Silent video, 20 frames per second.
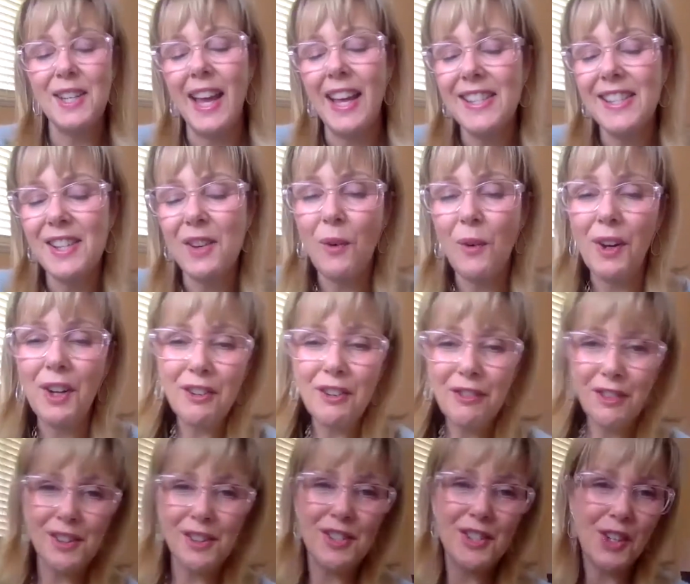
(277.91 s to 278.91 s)
a
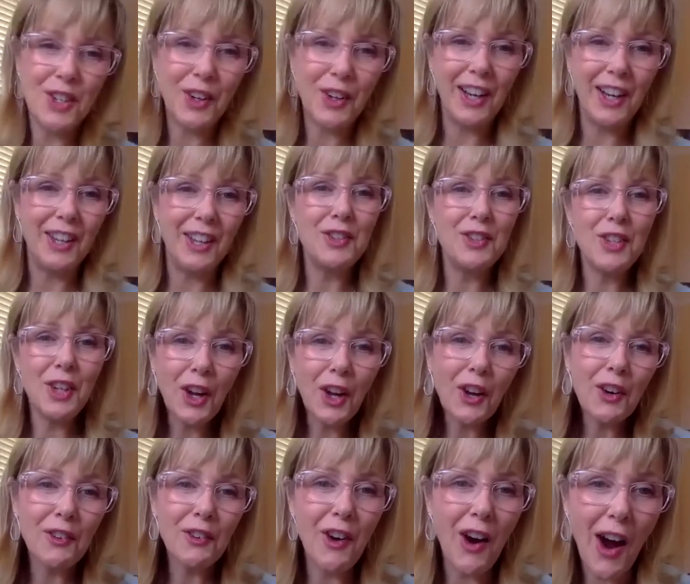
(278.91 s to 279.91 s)
wonderful story. You took
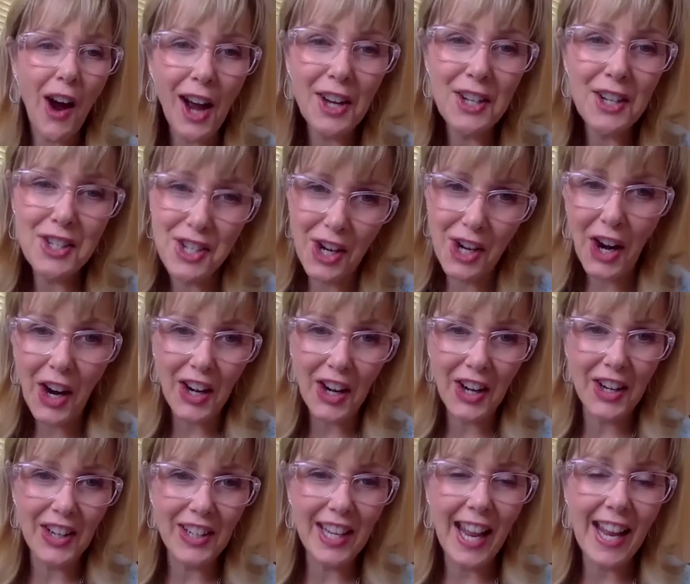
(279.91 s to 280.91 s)
a wrong
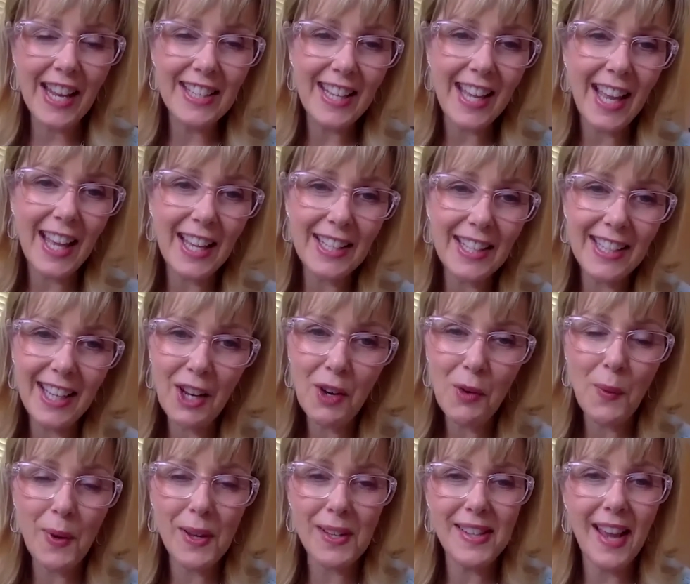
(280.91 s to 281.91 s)
turn, and yet
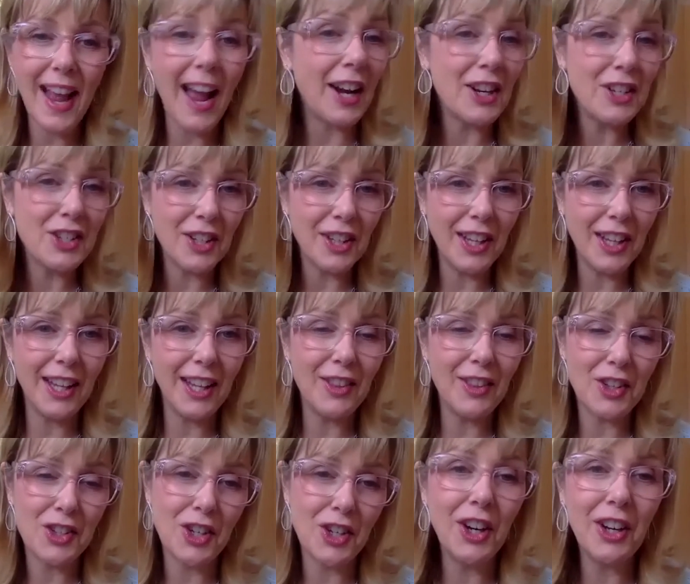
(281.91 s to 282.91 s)
it was actually
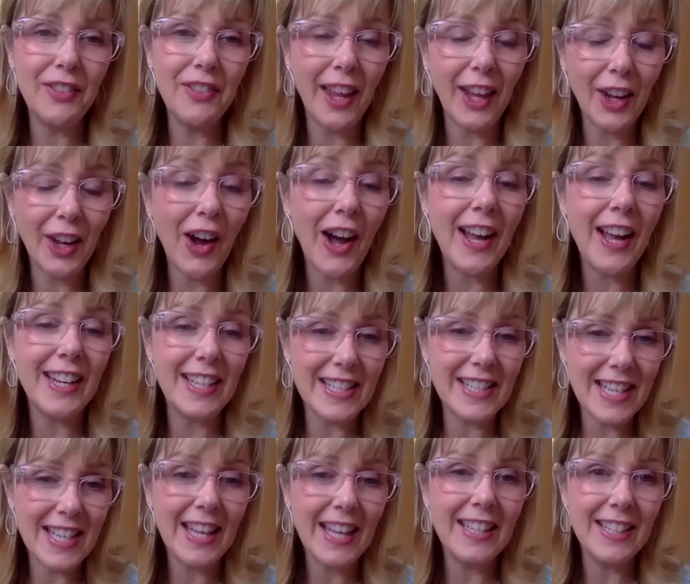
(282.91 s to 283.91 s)
the turn that God
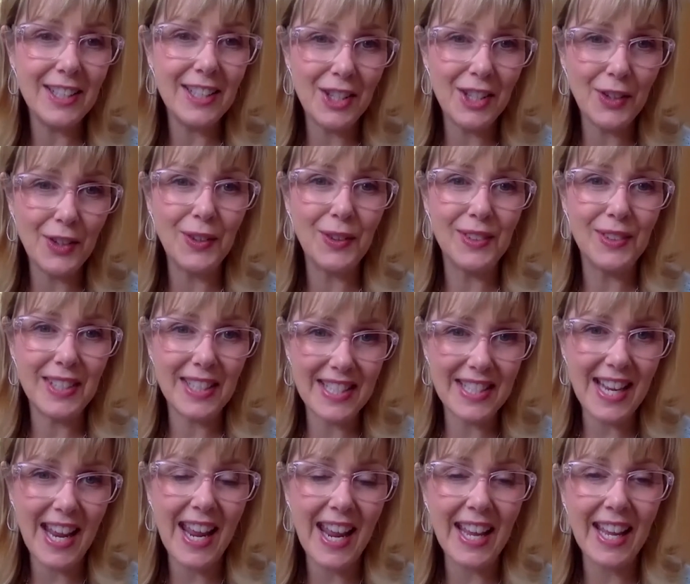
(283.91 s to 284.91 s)
intended you to
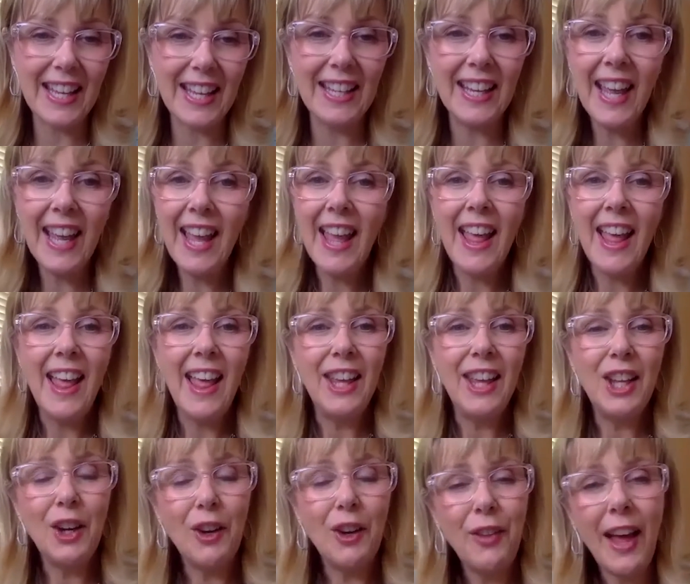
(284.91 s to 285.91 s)
take. And,
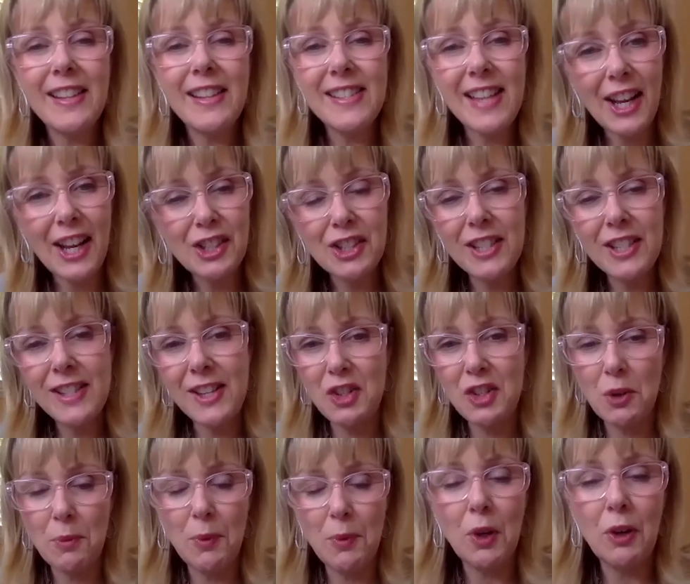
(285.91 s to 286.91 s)
that's actually such
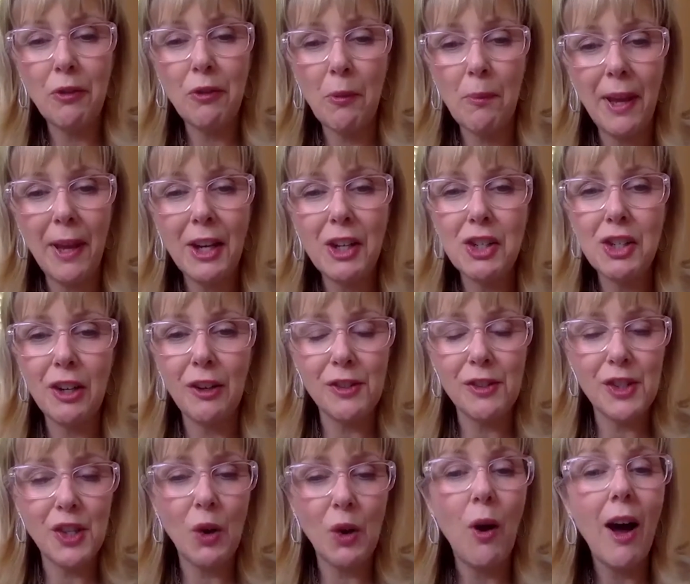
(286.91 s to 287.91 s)
a beautiful picture.
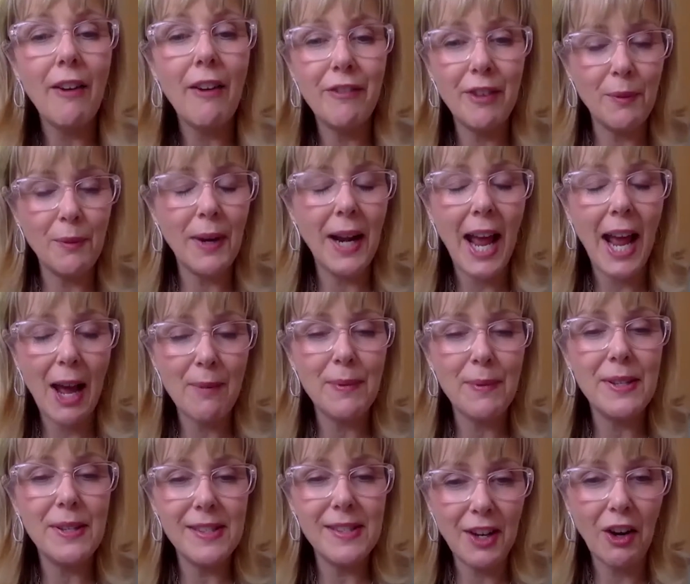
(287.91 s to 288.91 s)
So often what
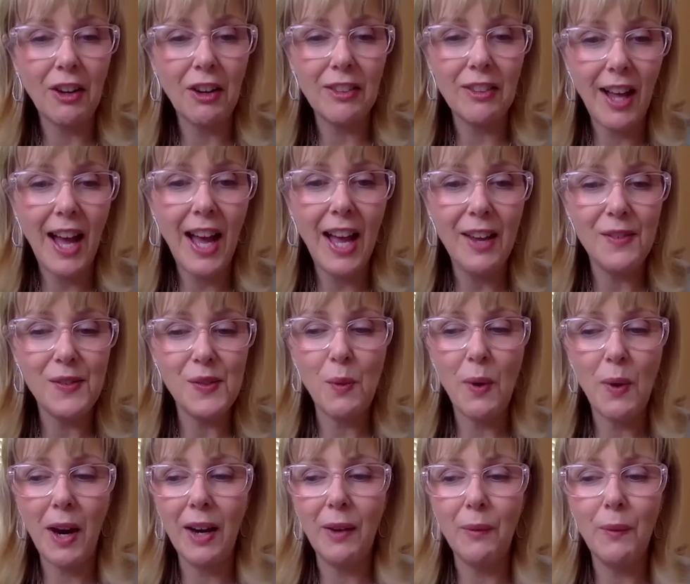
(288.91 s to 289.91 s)
happens in our lives
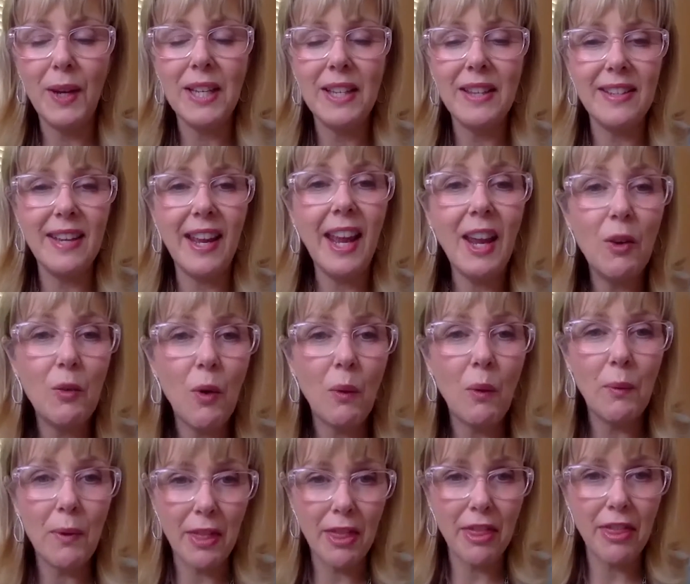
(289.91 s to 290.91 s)
where we take
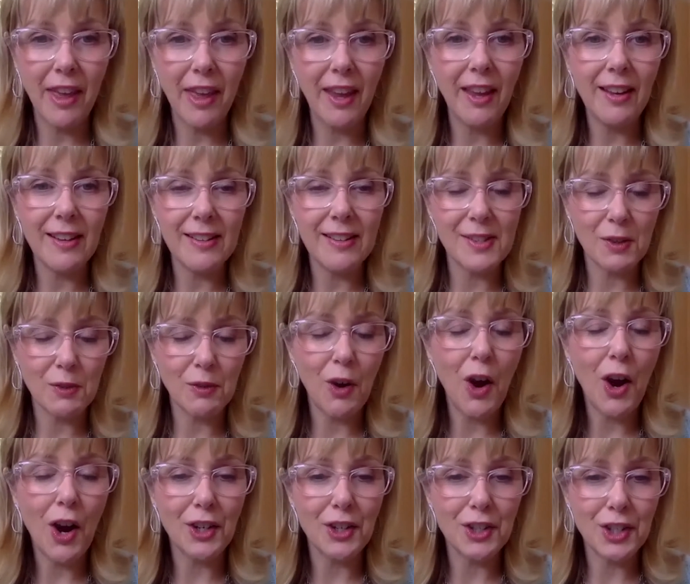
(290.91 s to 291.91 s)
what we think is a
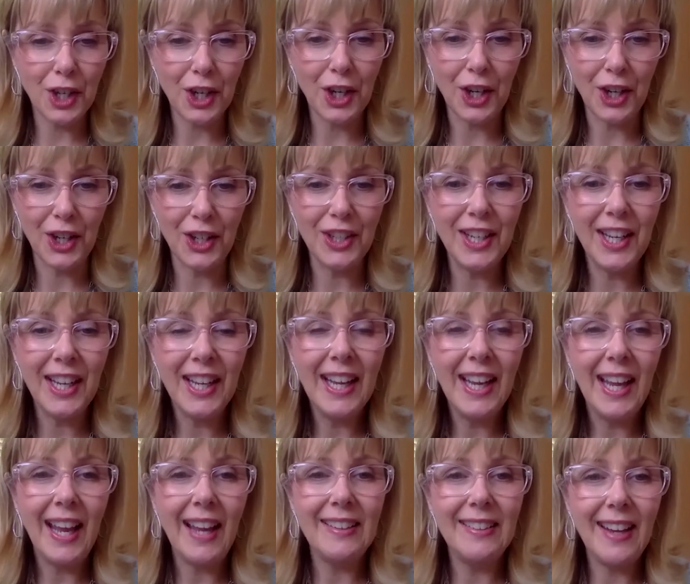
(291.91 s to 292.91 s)
wrong turn,
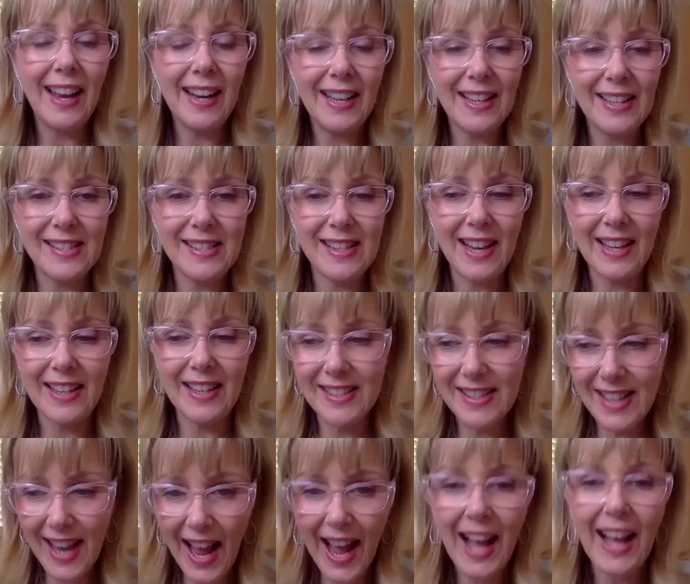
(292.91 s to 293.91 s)
and yet it's
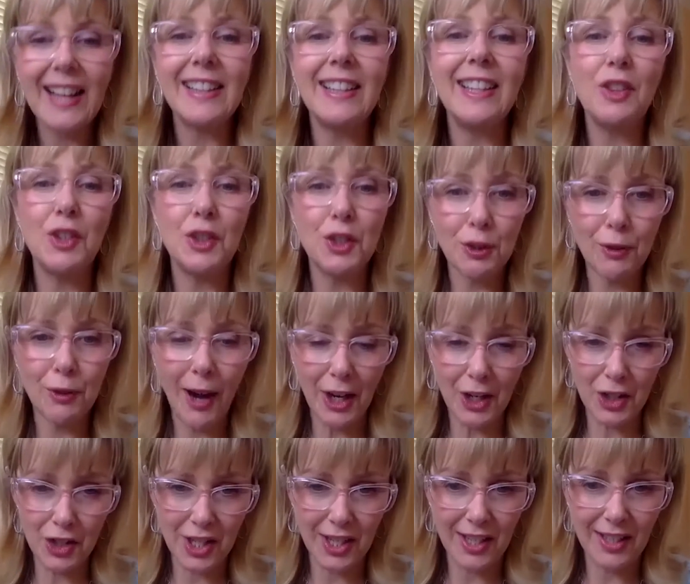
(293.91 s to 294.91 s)
exactly the
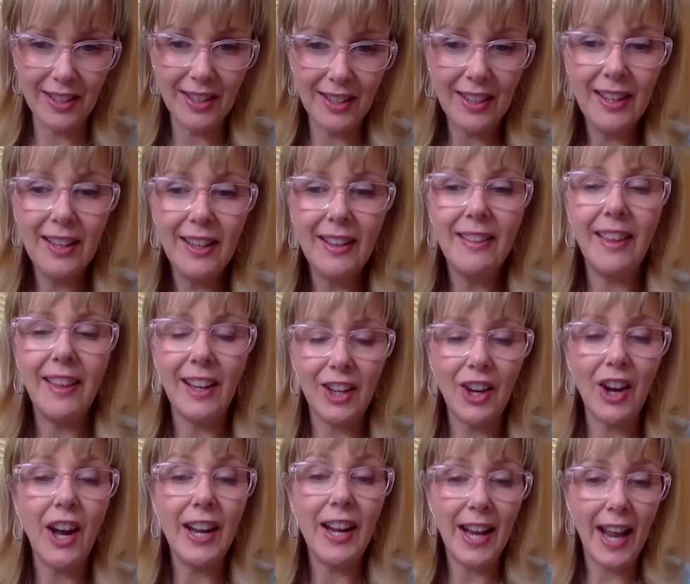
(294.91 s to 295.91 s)
direction that
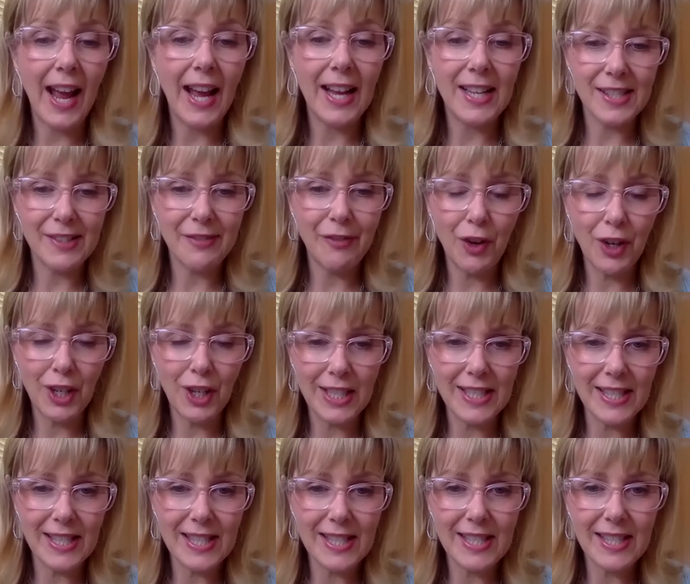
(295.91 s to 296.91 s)
God has for
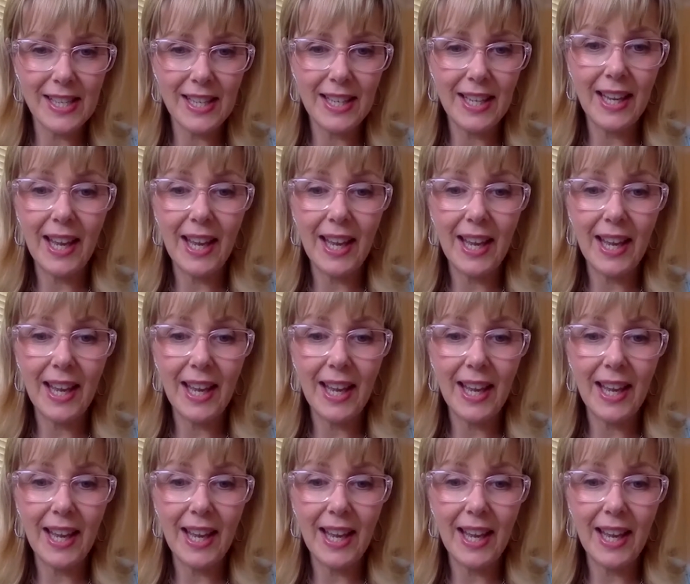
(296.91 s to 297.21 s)
us.